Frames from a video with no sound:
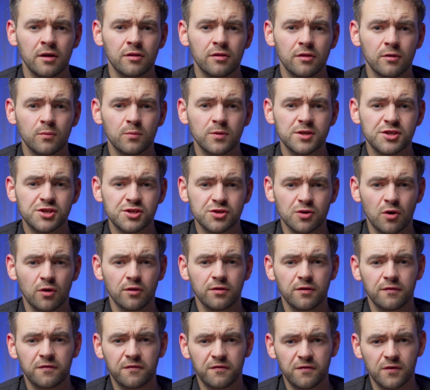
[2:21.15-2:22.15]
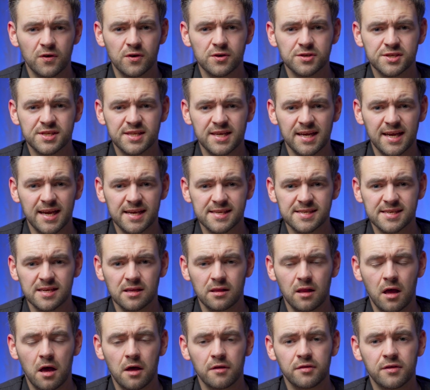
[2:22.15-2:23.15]
that we saw the first
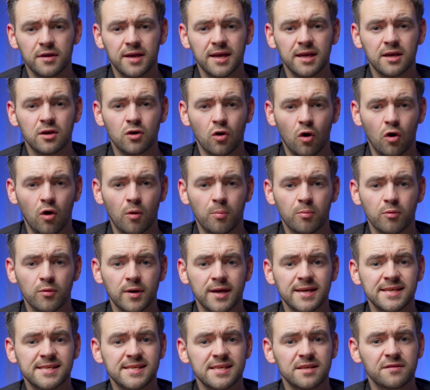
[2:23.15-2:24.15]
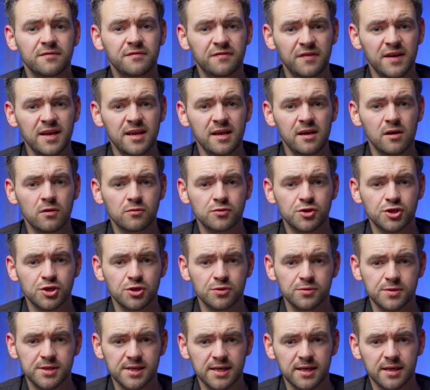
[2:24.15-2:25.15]
DSLR that incorporated video
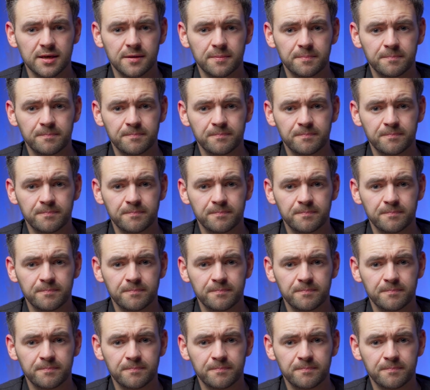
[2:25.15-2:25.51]
shooting.